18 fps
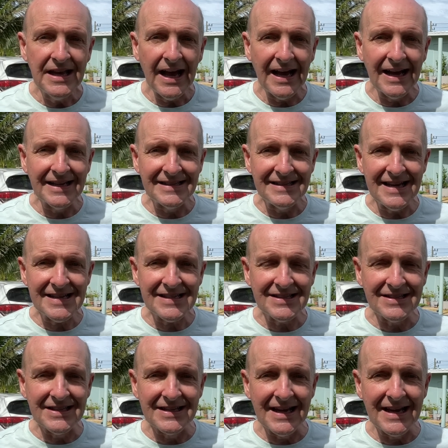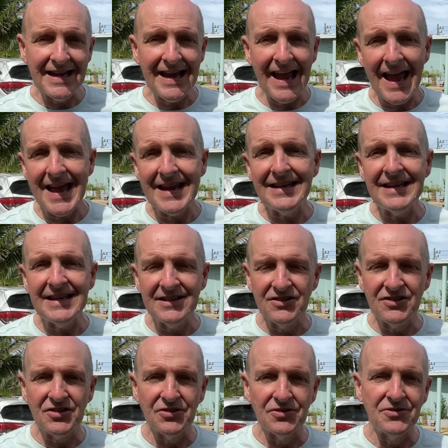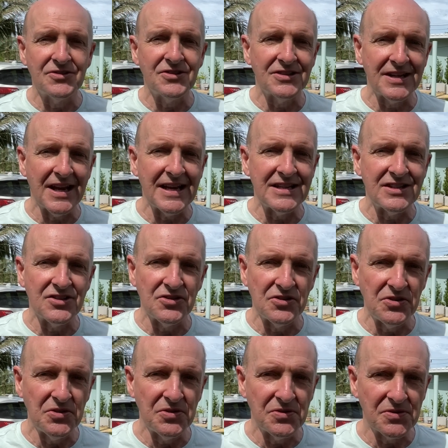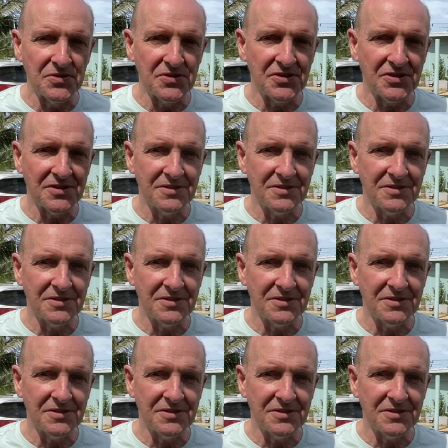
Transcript: yesterday and into today's news.